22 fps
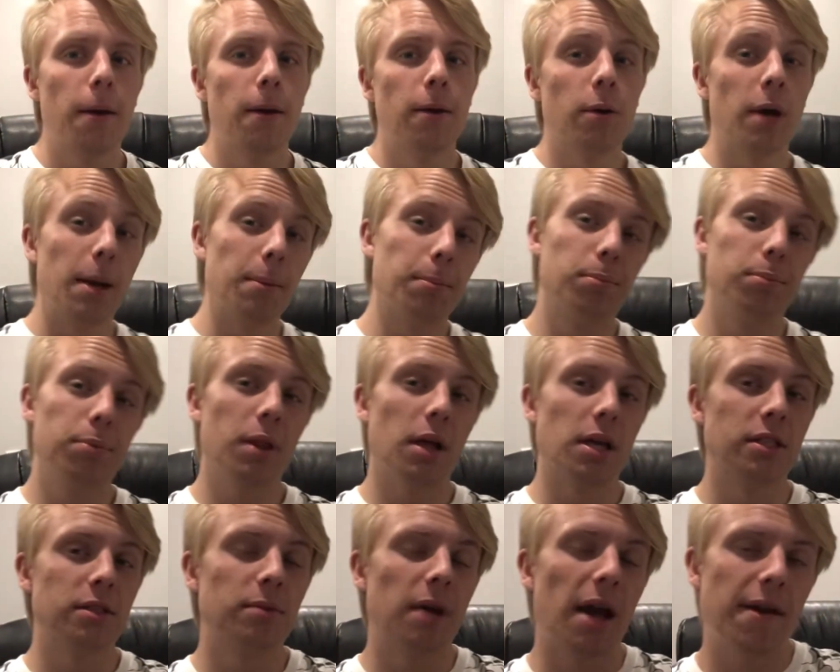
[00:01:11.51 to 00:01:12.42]
And
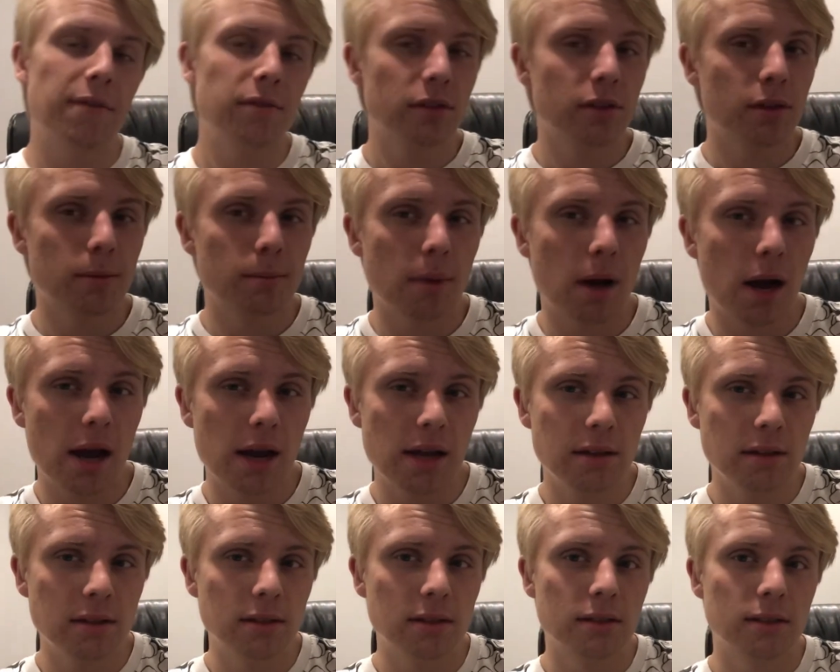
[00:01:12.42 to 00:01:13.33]
plus, after their
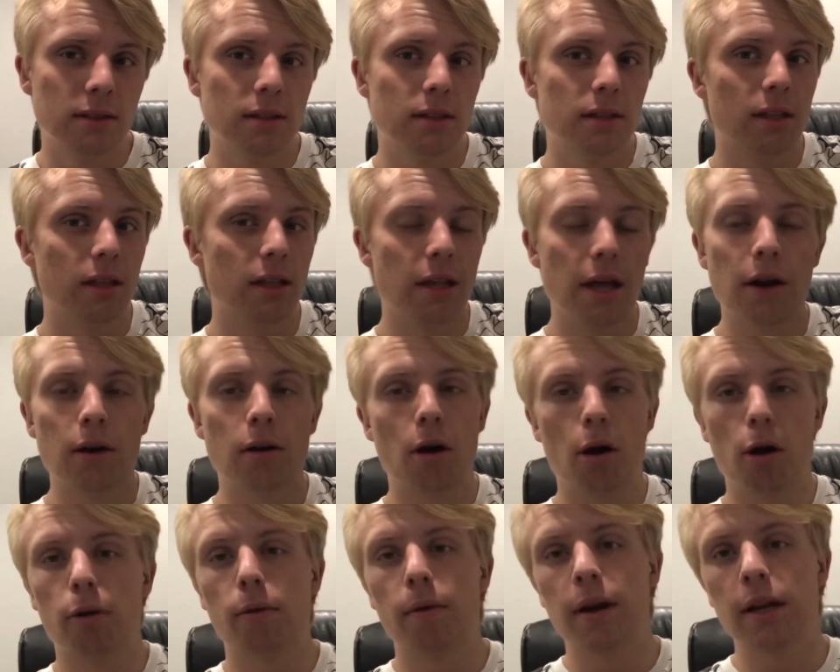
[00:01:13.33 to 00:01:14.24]
mine, they're
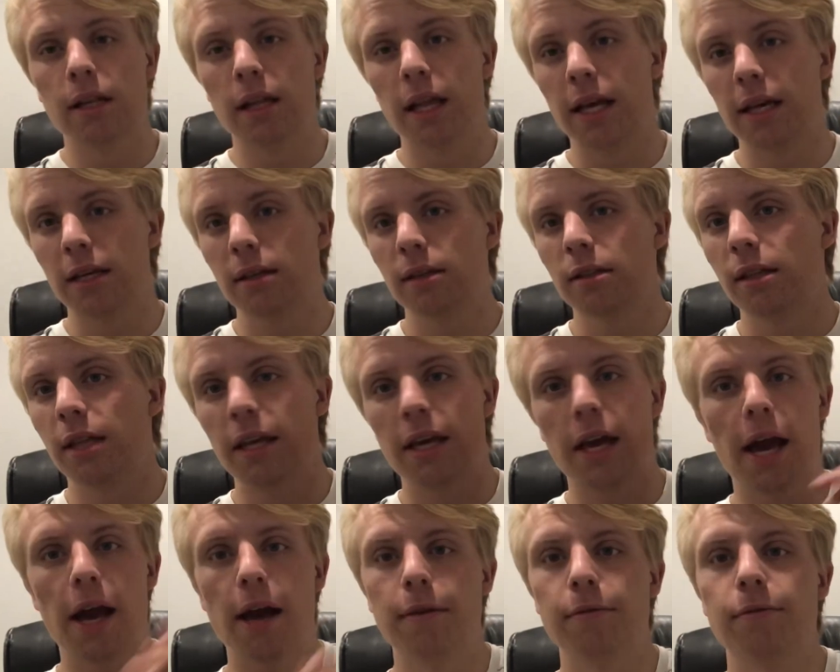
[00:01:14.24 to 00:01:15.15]
already like, they
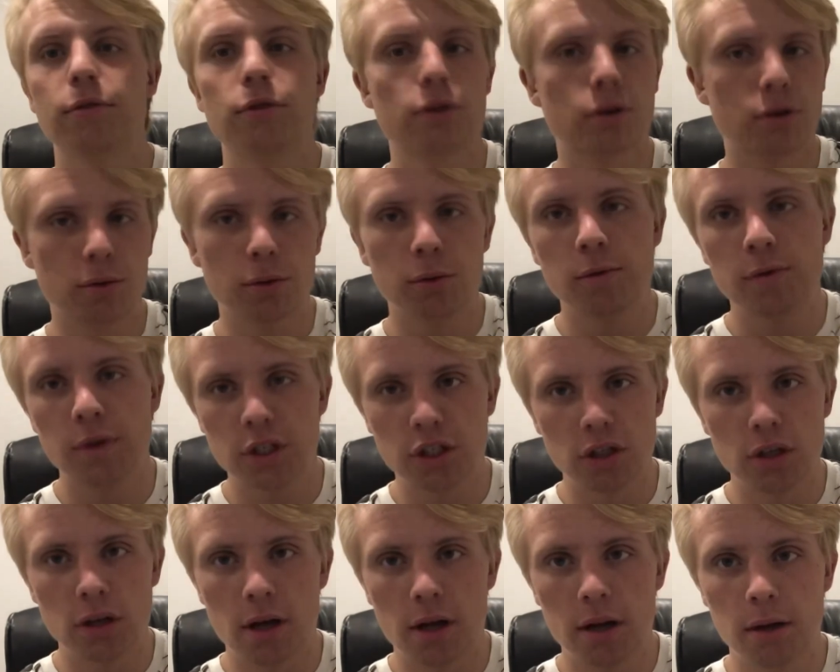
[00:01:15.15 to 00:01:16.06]
have true
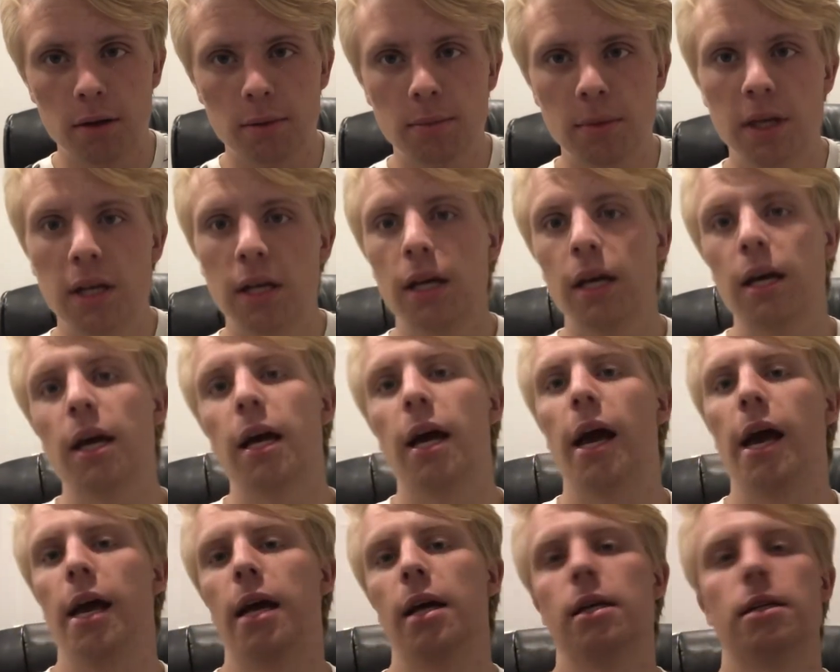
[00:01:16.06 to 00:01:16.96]
vision on them
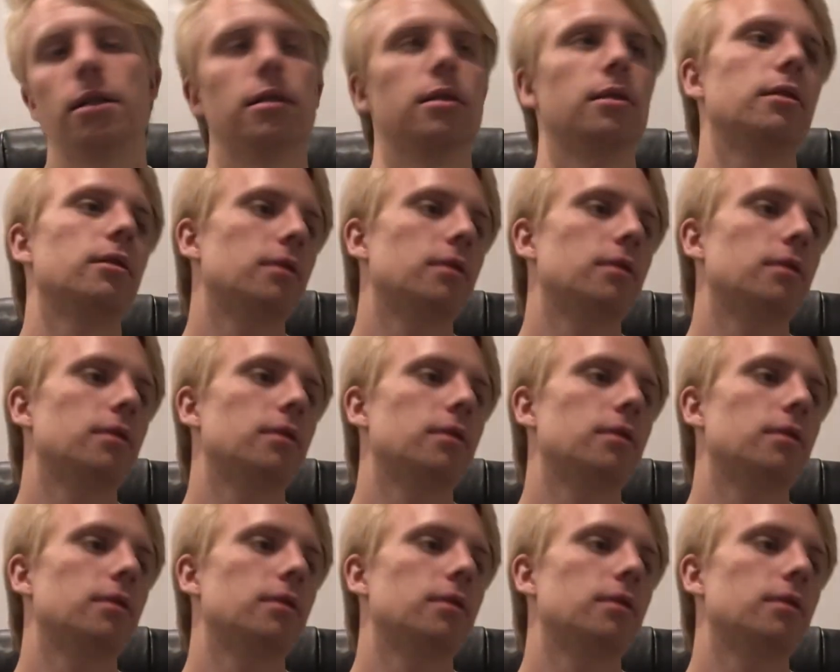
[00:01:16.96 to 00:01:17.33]
and